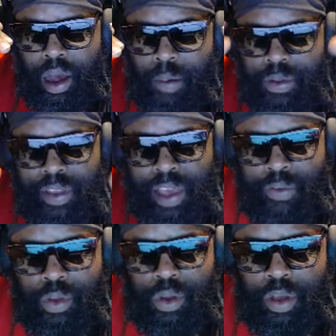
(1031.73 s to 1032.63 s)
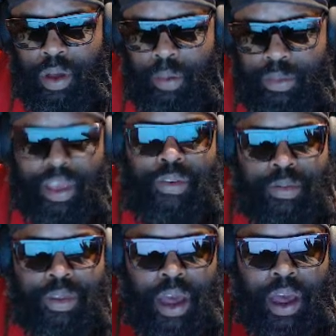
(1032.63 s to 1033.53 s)
I'm gonna save you
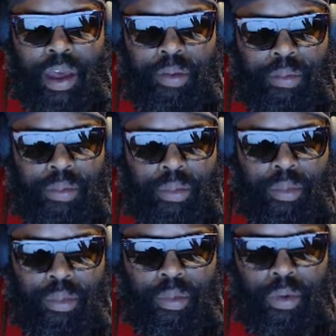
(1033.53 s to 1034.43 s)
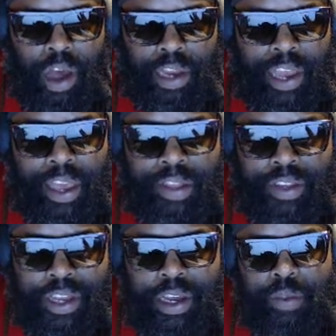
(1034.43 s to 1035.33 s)
some time. I think it's
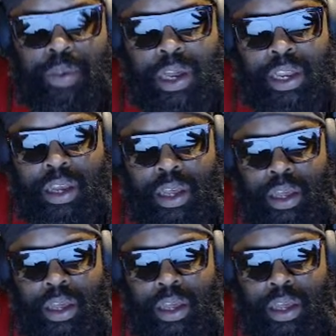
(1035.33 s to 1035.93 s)
good, but